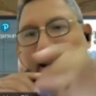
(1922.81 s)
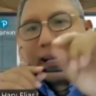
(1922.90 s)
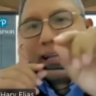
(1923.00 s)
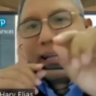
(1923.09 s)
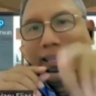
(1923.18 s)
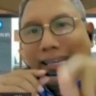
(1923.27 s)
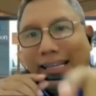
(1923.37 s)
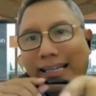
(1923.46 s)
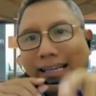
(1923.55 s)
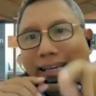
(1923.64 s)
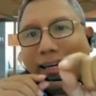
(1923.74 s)
Dan
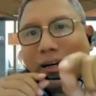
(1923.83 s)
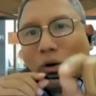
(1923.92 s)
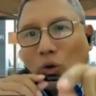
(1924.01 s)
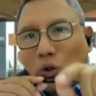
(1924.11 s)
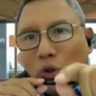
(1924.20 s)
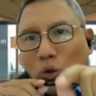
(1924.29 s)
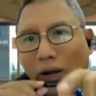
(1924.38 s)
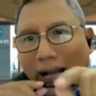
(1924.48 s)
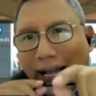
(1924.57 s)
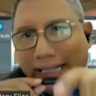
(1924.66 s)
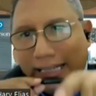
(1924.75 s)
ini
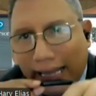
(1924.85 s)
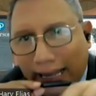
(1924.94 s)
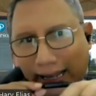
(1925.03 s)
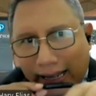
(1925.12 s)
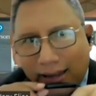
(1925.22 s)
keuntungannya.